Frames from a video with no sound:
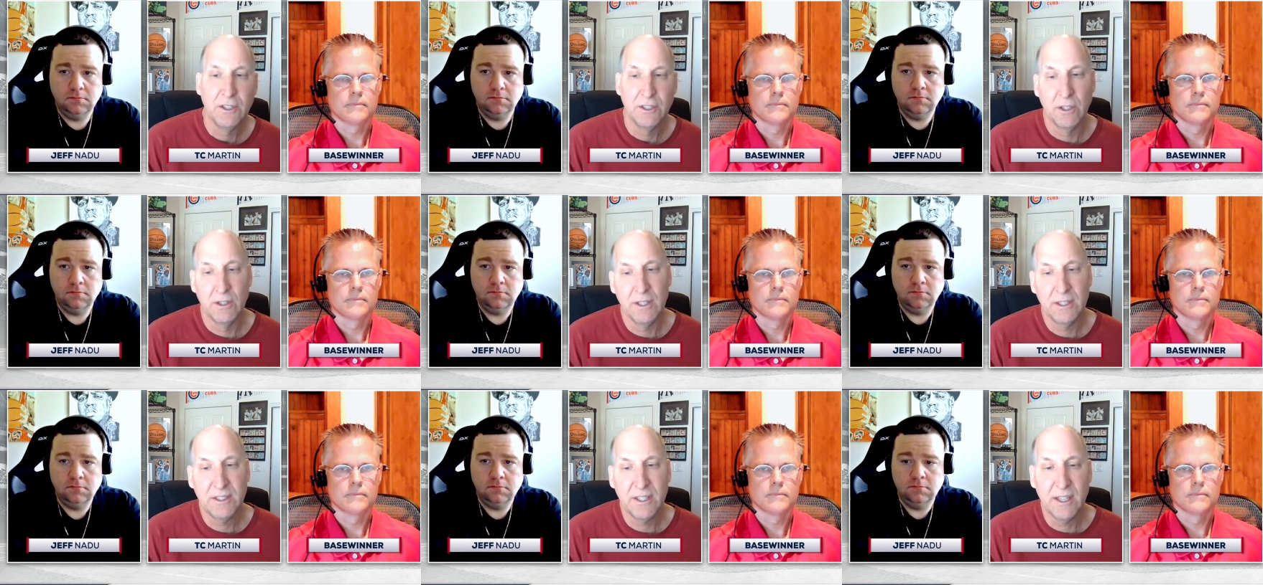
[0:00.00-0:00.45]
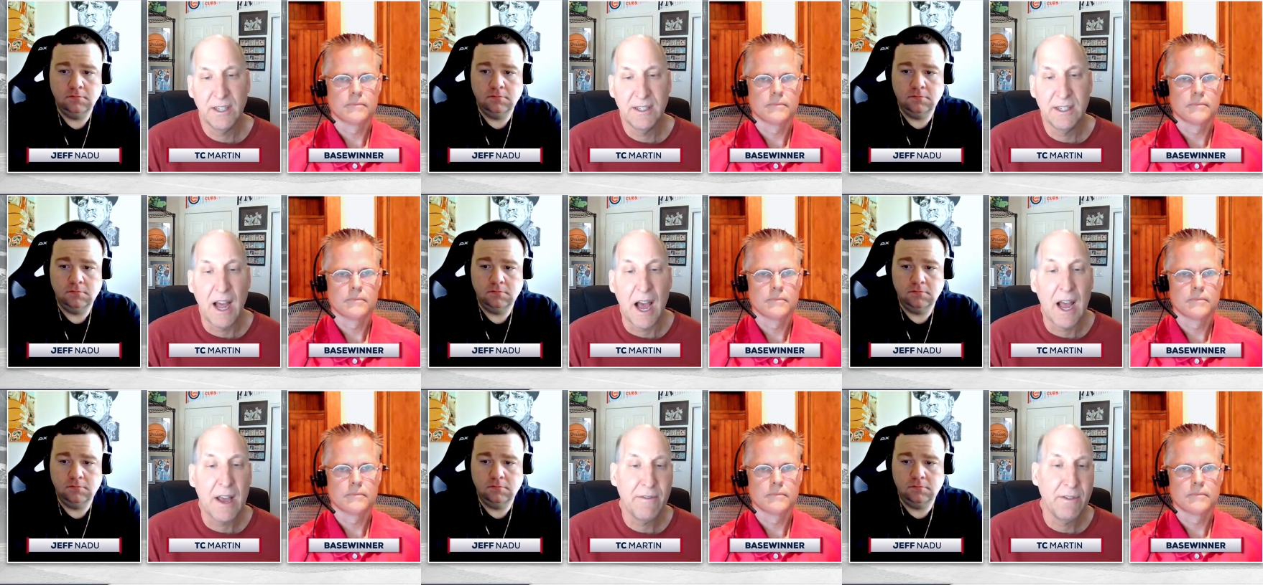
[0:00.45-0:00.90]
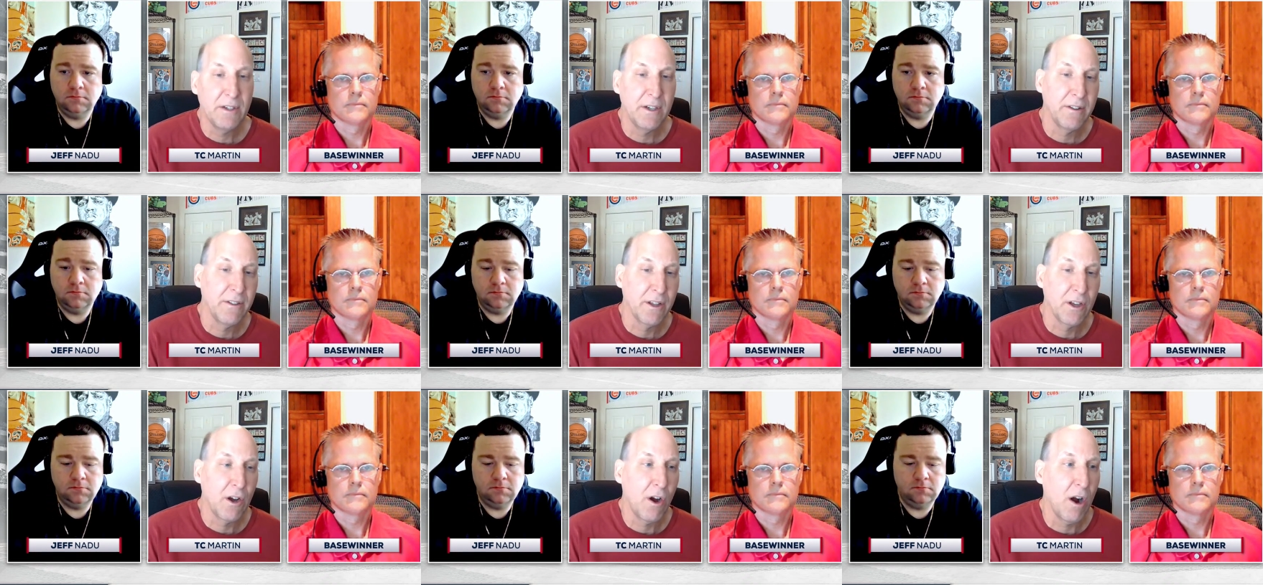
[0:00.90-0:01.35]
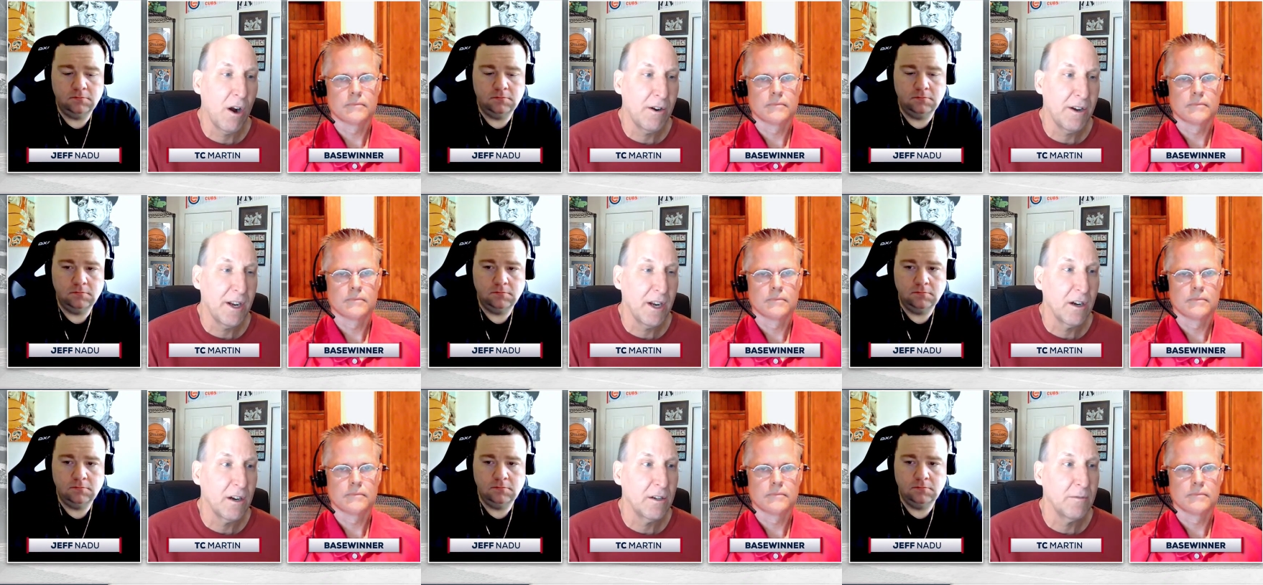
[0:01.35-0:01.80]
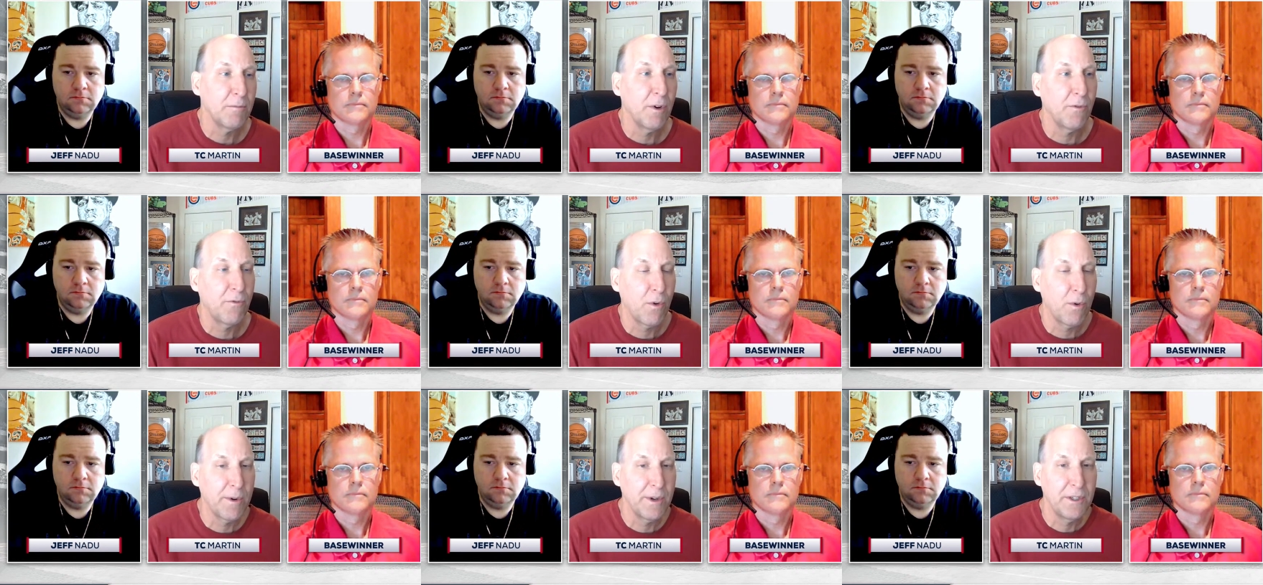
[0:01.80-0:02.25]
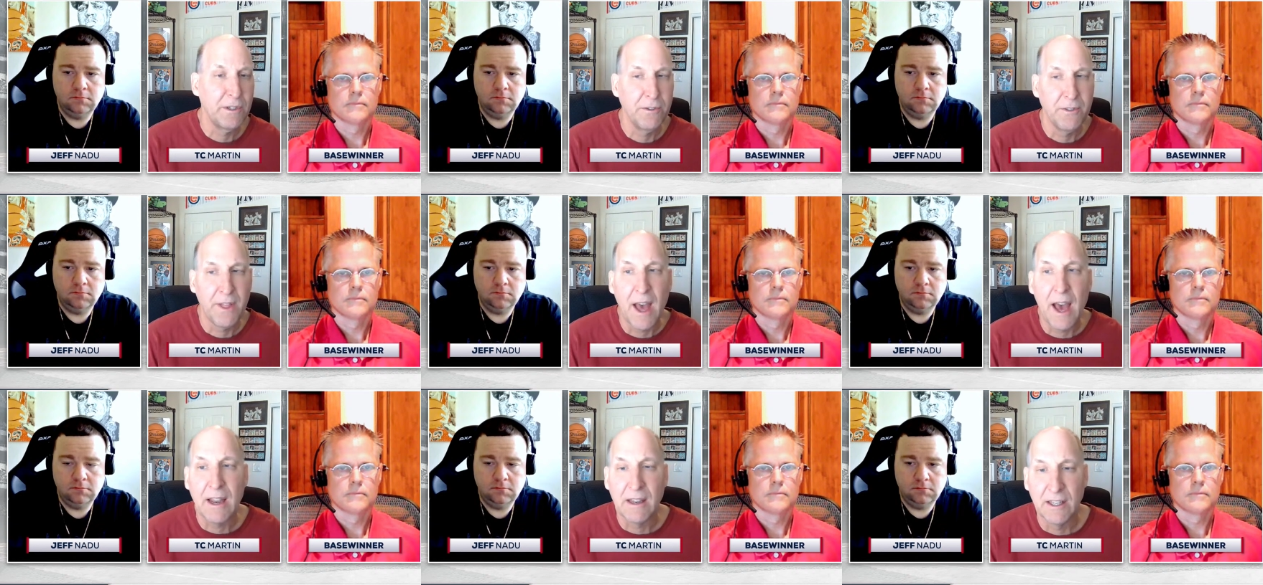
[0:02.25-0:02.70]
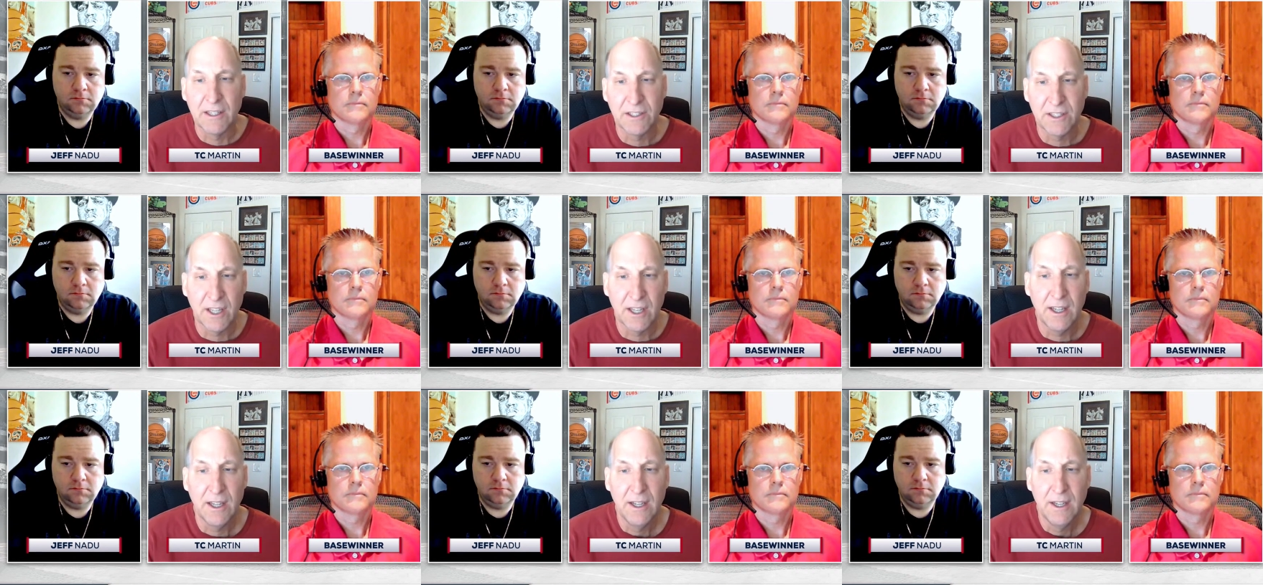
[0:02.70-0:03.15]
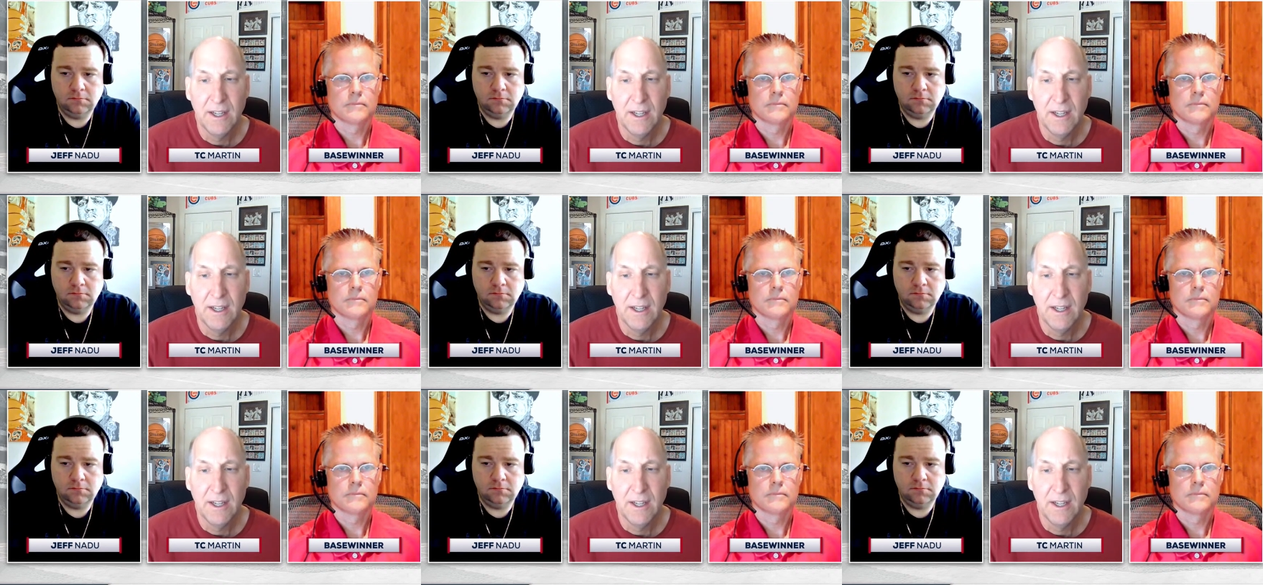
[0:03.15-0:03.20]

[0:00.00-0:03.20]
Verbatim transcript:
Speaker 1: So let's dive into the card here. And before we do that, let's